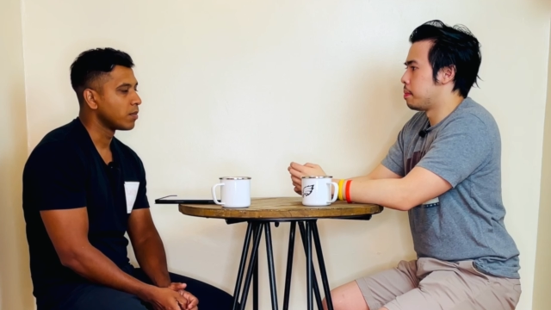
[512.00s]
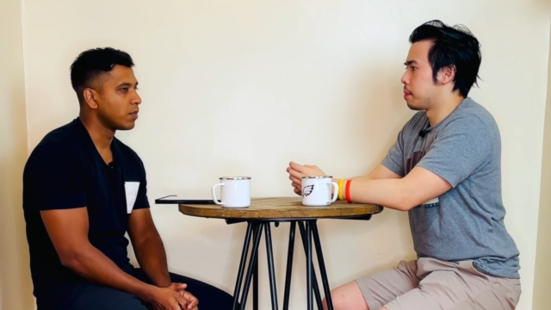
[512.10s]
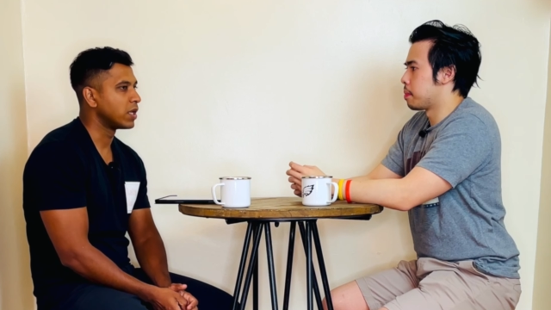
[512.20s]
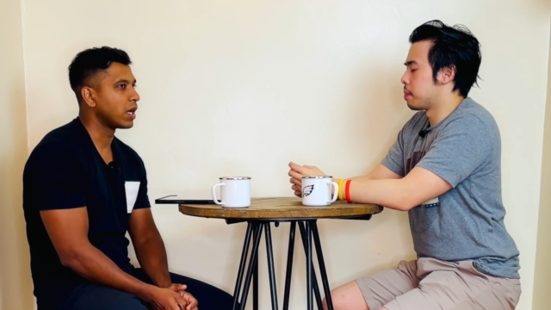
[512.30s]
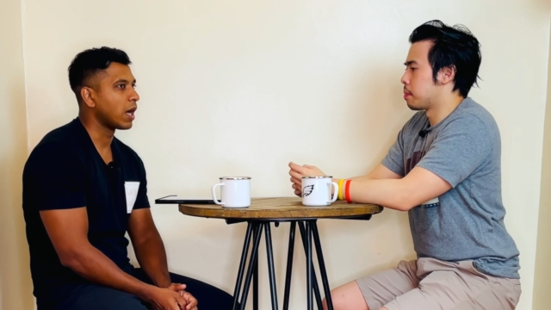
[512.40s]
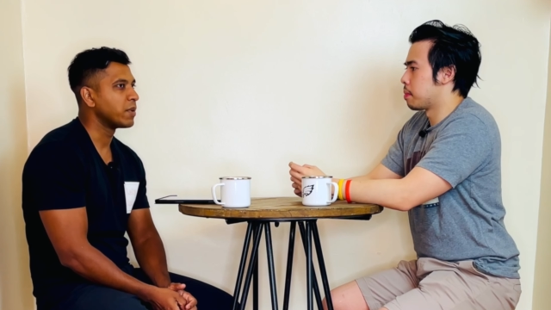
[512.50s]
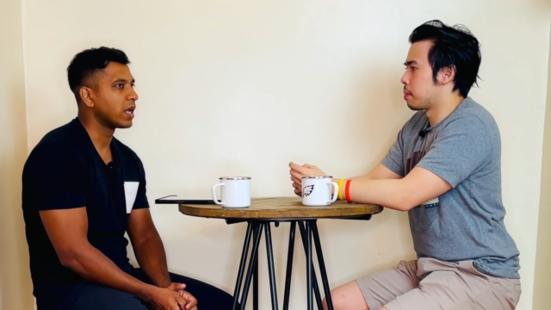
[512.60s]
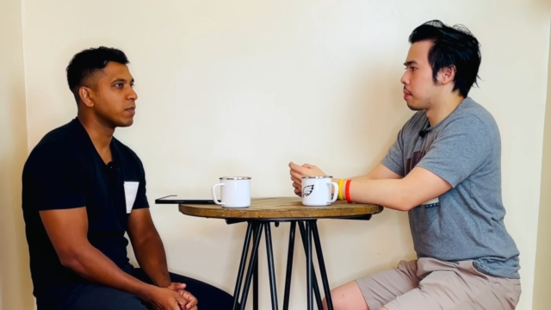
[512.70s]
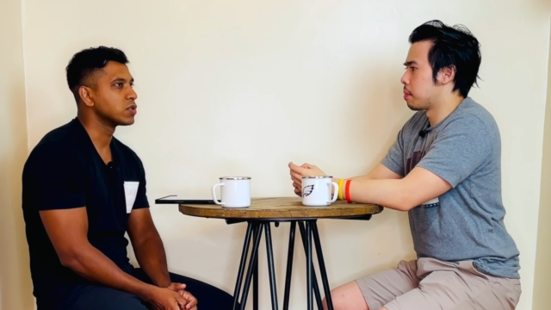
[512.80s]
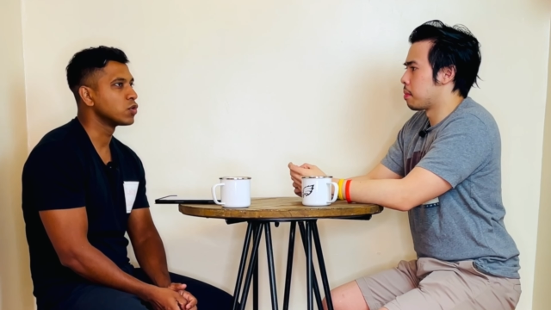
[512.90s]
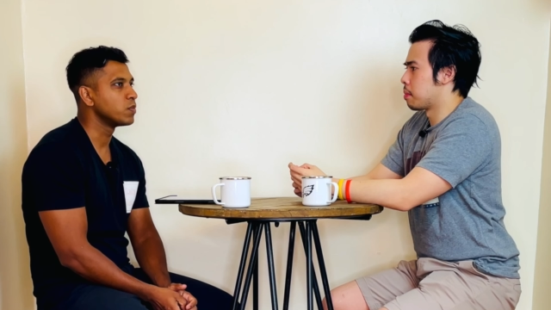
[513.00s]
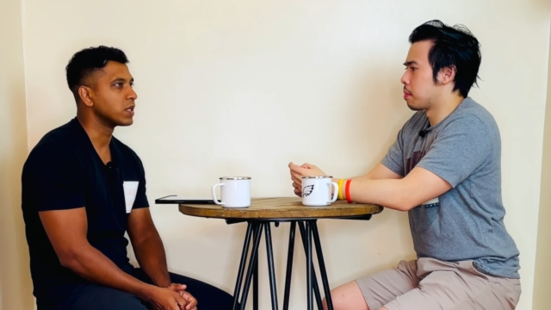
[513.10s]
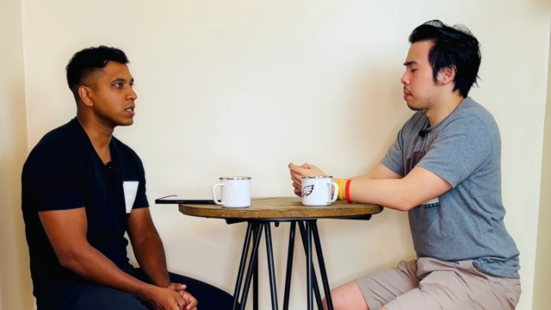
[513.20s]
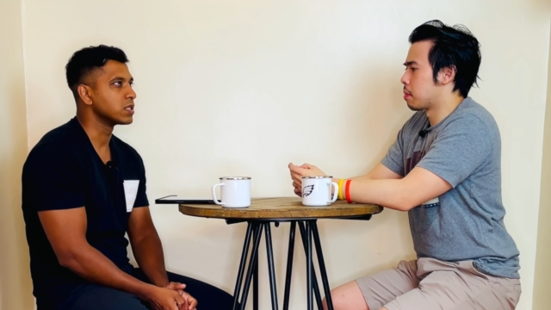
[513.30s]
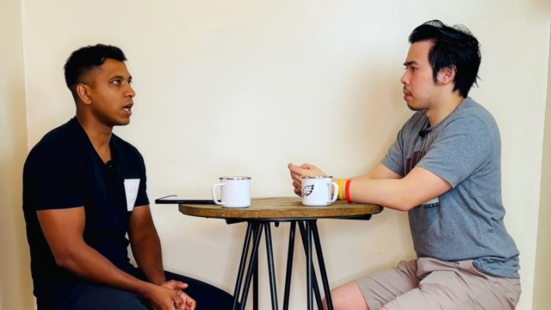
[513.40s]
Speaker 1: but I mean, I'm assuming
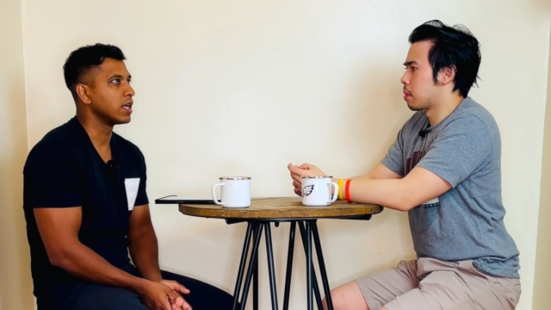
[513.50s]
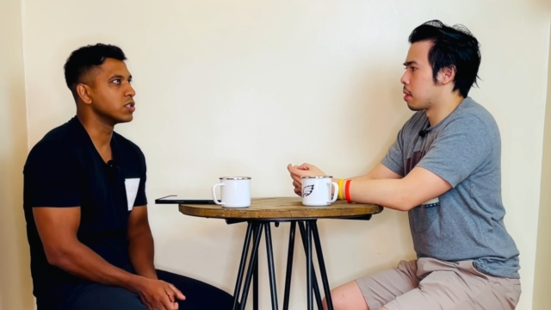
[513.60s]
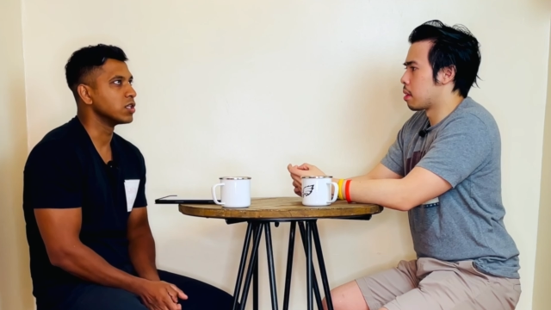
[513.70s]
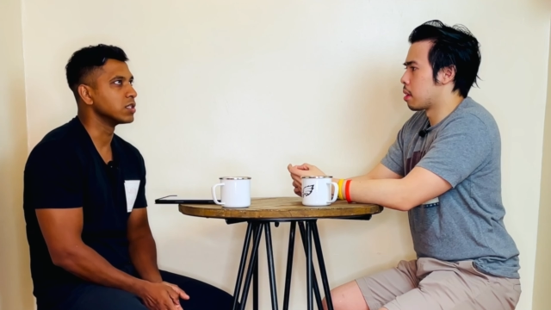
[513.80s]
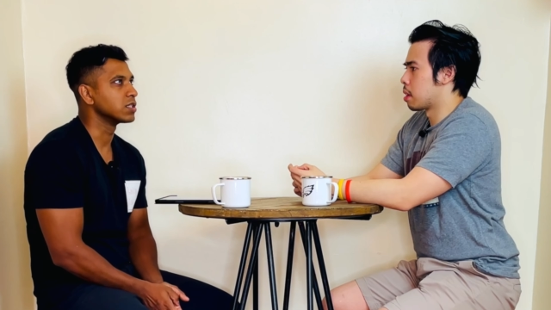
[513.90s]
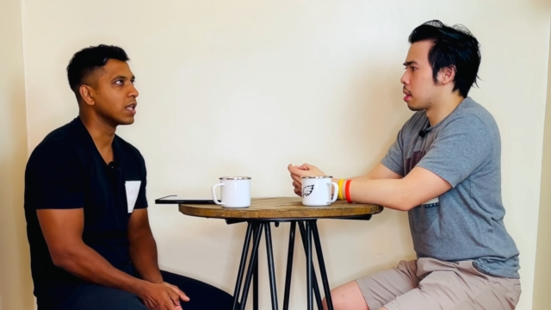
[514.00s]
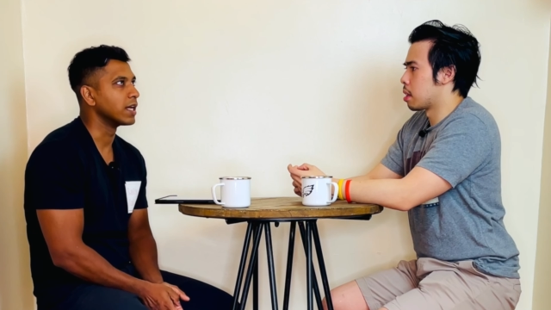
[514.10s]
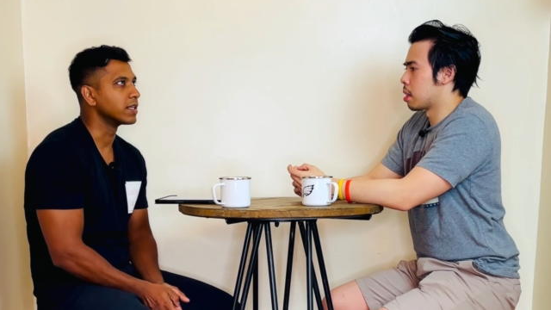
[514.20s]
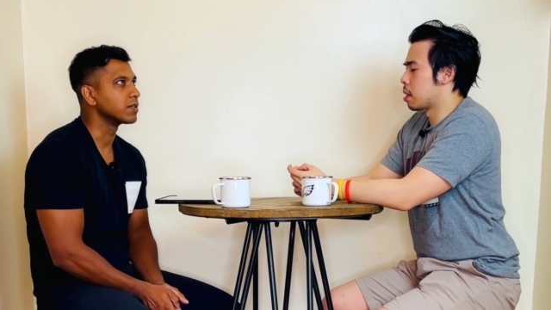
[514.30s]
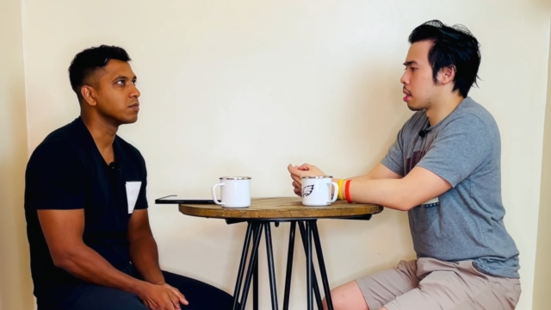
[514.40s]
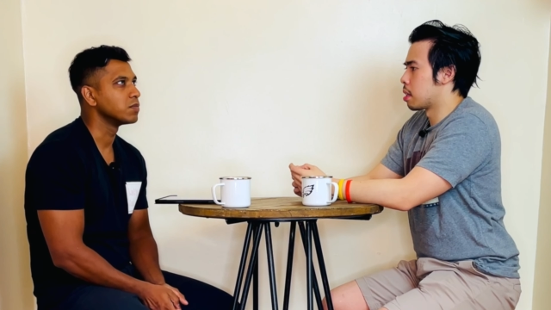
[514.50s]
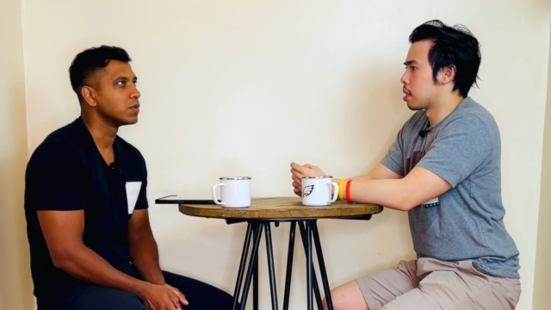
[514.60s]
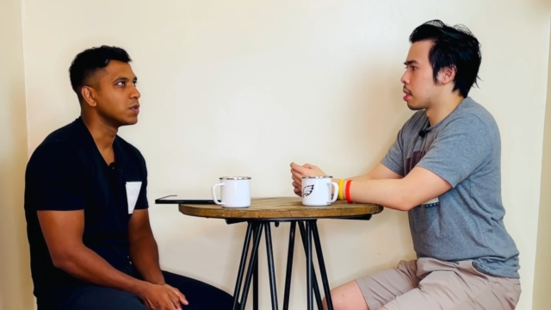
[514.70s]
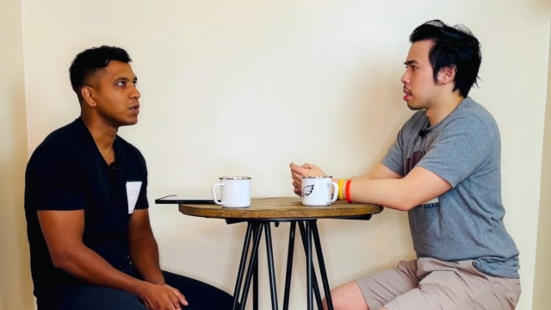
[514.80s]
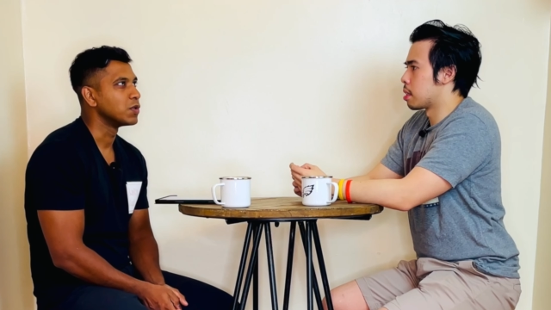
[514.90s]
it's not just like
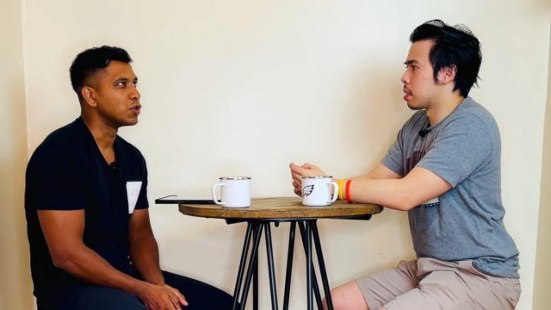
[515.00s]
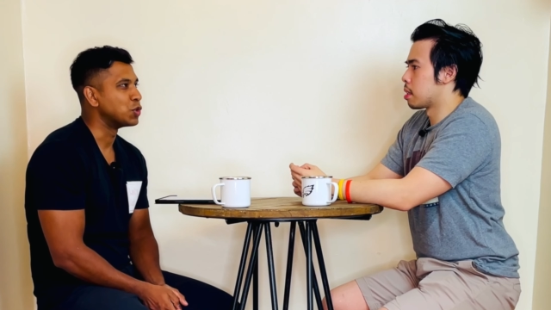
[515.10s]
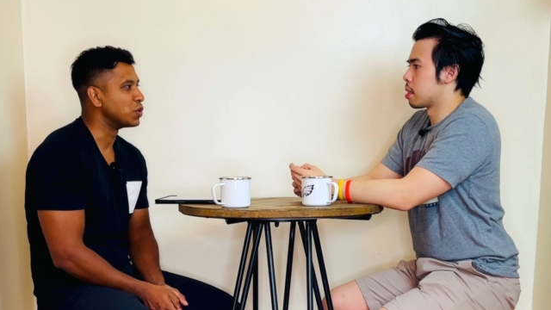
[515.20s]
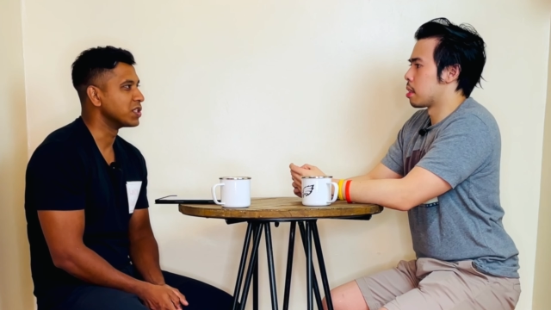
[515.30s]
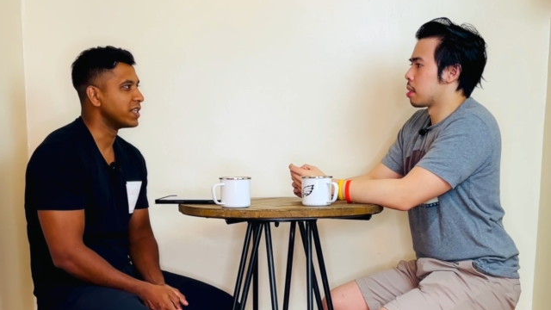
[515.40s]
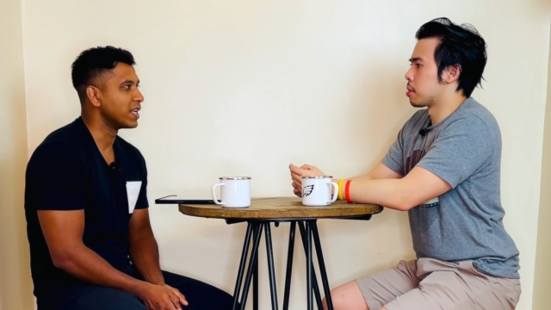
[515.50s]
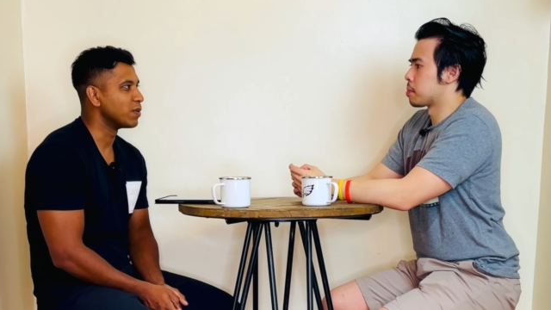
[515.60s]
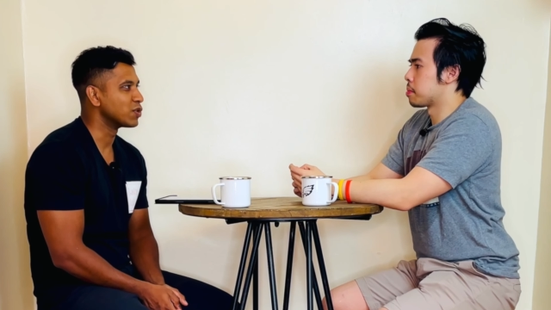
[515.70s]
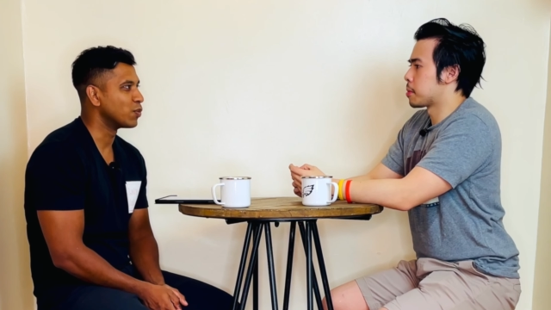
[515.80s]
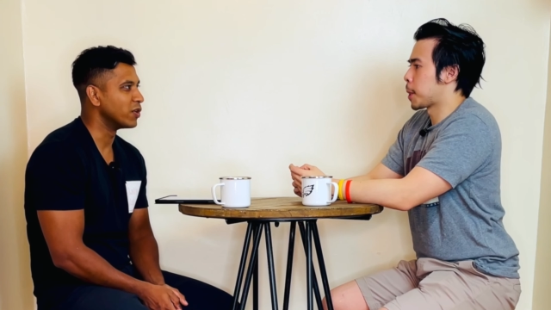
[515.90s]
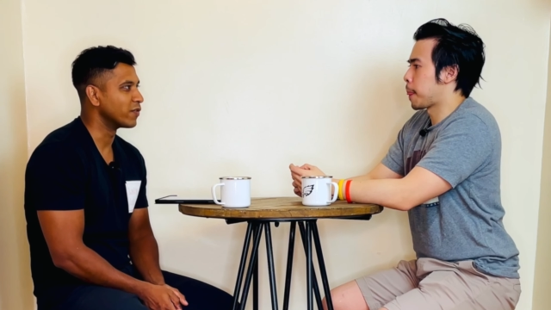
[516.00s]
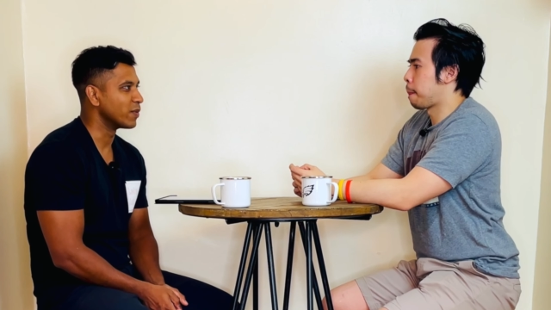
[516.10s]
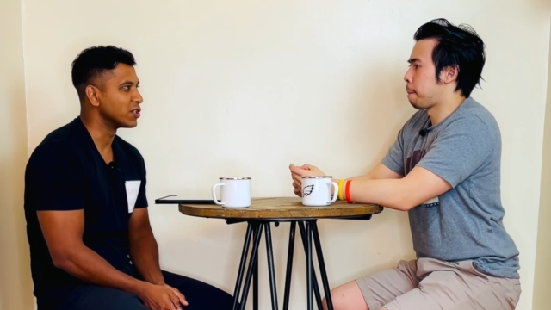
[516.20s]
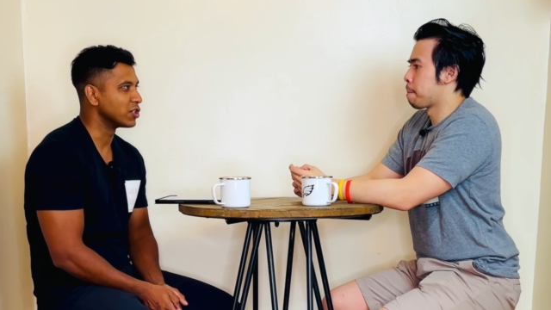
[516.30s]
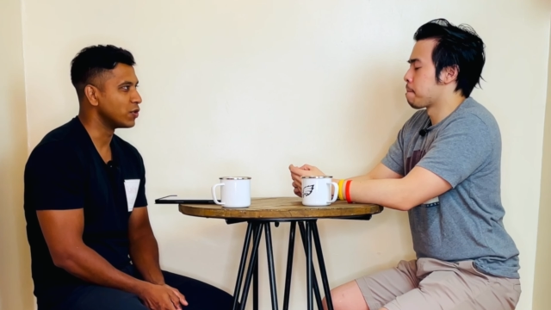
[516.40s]
using the database to pull information. You